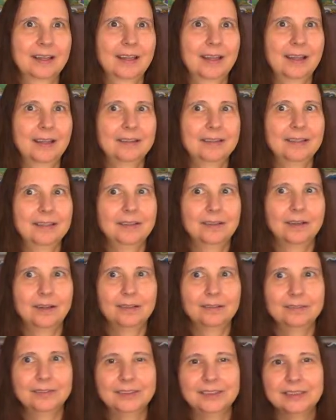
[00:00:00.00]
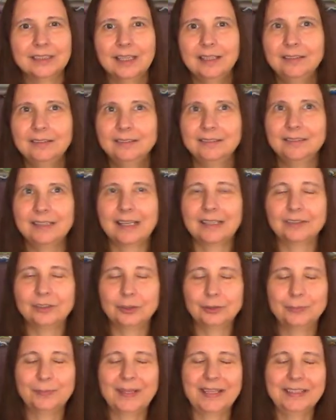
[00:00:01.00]
And then all of a sudden, as
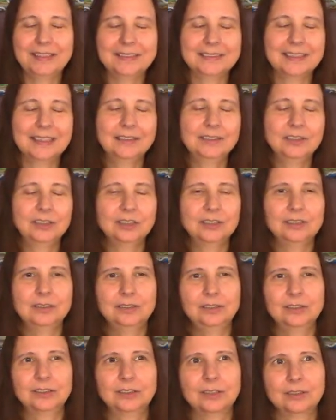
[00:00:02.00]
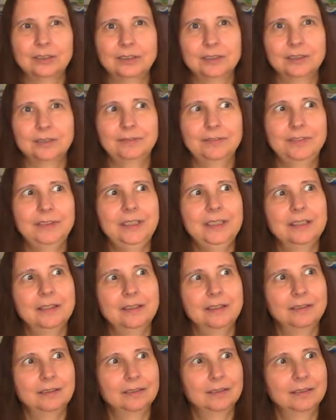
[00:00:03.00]
you're paying attention, you start to
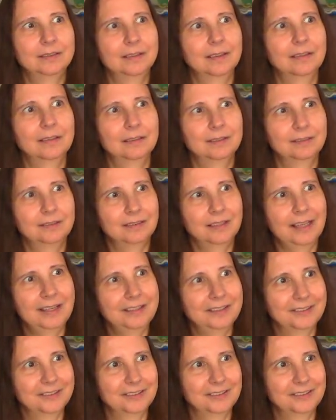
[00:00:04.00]
feel a little lighter.